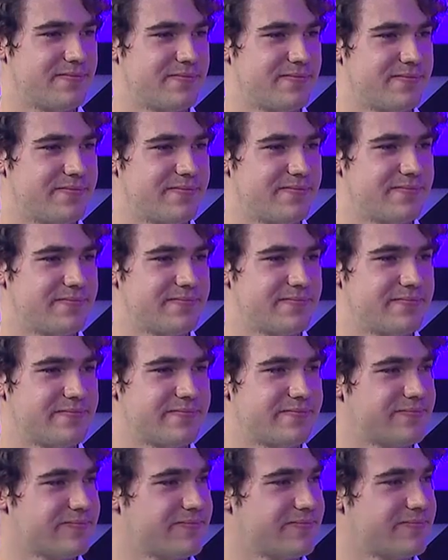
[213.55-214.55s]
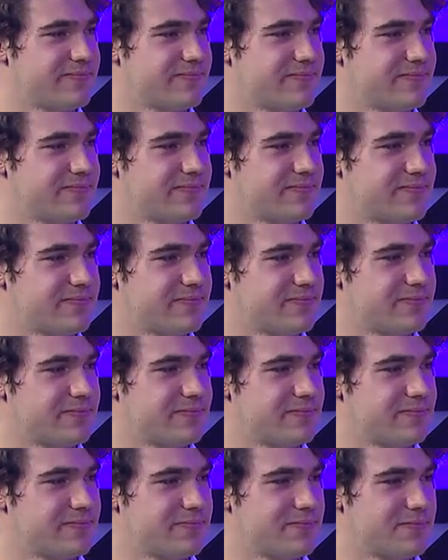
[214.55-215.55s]

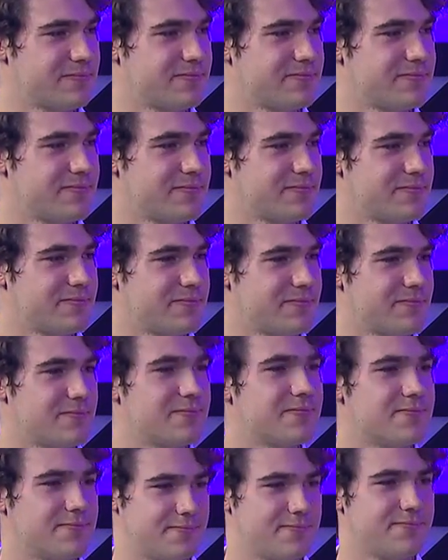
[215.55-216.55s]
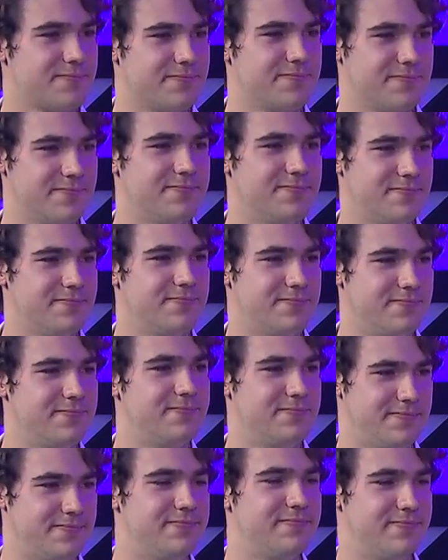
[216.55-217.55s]

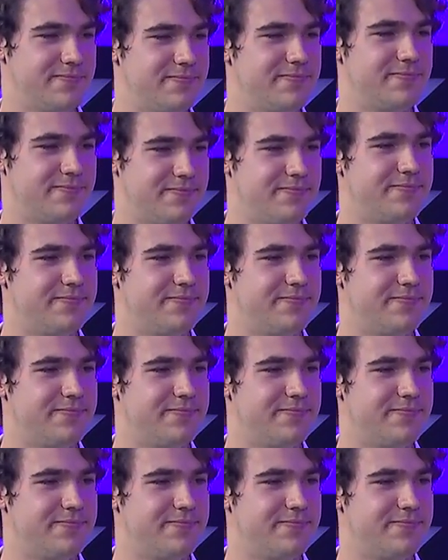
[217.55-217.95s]
(silent)